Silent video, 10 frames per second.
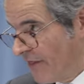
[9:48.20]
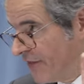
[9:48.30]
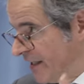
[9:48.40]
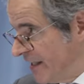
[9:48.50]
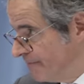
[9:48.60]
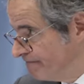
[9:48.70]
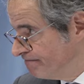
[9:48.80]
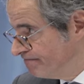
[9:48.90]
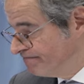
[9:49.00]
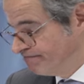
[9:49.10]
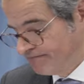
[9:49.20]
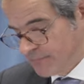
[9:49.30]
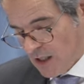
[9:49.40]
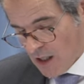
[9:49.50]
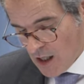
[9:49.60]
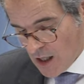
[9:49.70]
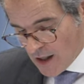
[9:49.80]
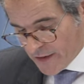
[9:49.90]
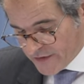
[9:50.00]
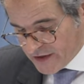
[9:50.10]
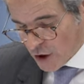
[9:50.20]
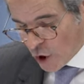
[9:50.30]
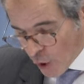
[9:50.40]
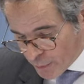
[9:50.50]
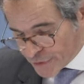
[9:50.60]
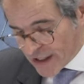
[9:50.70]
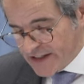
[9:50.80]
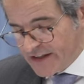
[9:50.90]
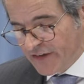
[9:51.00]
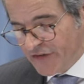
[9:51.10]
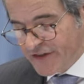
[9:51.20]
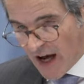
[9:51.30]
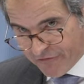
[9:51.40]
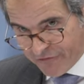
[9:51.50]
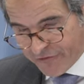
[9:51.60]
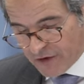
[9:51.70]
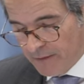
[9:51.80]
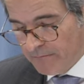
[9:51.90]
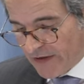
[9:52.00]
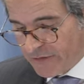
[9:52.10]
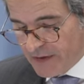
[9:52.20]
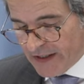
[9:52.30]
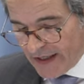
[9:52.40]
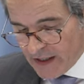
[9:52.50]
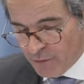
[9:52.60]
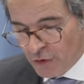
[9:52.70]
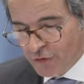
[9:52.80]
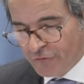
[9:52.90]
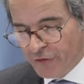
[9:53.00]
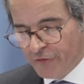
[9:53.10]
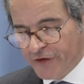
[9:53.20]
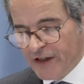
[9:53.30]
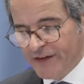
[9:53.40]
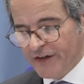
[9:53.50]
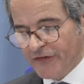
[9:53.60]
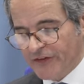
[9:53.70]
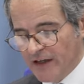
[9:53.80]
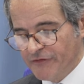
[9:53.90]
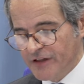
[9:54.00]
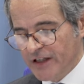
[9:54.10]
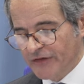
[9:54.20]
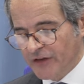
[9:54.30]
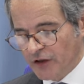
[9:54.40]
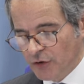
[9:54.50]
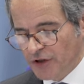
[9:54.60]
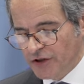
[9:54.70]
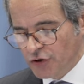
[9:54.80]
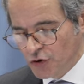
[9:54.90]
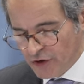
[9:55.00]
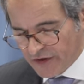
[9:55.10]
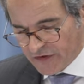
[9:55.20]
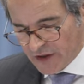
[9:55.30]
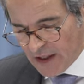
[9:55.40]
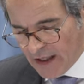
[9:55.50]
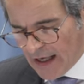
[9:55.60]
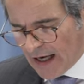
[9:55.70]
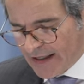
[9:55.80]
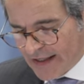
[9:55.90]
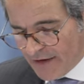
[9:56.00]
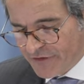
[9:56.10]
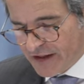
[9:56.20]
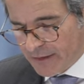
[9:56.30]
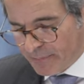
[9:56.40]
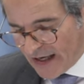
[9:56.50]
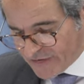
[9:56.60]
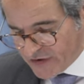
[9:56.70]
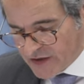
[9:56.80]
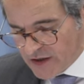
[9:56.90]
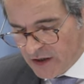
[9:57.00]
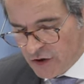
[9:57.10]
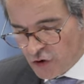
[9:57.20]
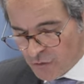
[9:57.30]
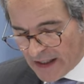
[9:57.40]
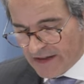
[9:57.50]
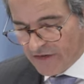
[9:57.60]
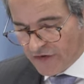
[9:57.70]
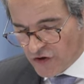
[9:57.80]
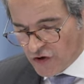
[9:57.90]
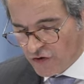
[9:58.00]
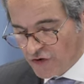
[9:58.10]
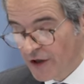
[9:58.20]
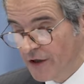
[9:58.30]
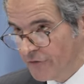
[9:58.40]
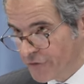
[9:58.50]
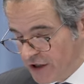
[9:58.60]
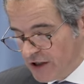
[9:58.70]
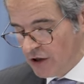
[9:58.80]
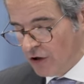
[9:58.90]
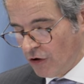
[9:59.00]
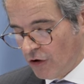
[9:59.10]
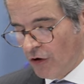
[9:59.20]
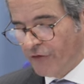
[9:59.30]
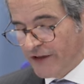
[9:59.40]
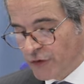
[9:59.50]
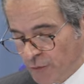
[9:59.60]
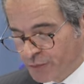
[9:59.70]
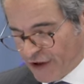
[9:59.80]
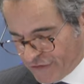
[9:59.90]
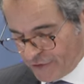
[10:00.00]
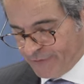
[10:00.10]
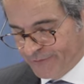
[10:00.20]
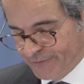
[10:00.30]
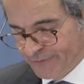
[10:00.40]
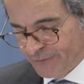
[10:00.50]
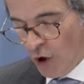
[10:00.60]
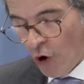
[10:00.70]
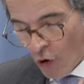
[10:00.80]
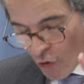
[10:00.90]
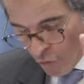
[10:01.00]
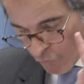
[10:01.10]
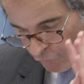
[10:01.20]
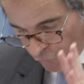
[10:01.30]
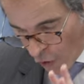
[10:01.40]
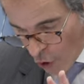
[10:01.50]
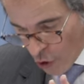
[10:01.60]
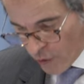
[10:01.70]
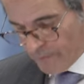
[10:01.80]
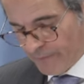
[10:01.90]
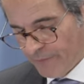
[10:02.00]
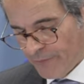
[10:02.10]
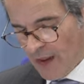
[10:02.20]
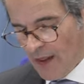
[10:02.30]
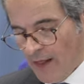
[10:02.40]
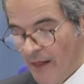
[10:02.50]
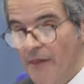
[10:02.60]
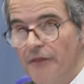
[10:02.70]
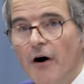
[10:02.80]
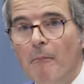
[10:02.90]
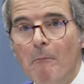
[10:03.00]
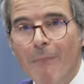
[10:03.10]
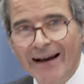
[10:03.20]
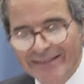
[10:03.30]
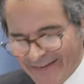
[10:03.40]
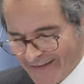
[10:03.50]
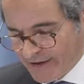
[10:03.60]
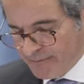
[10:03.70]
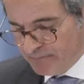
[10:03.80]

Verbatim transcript: Three, the operating staff must be able to fulfill their safety and security duties and have the capacity to make decisions free of undue pressure. Four, There must